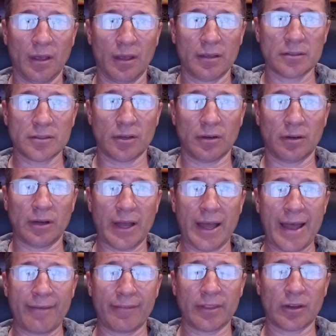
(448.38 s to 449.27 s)
So
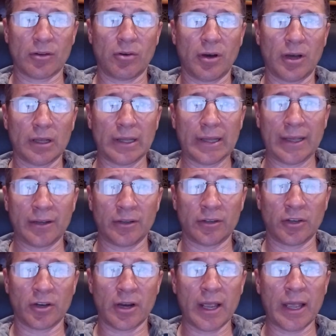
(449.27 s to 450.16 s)
having the quad land
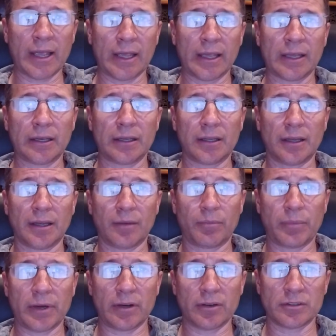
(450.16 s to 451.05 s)
on your hand
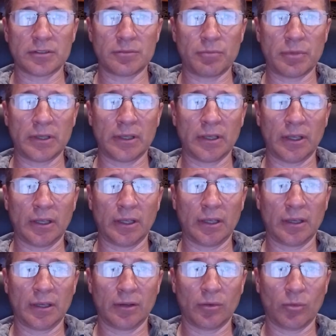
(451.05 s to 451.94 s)
appears to be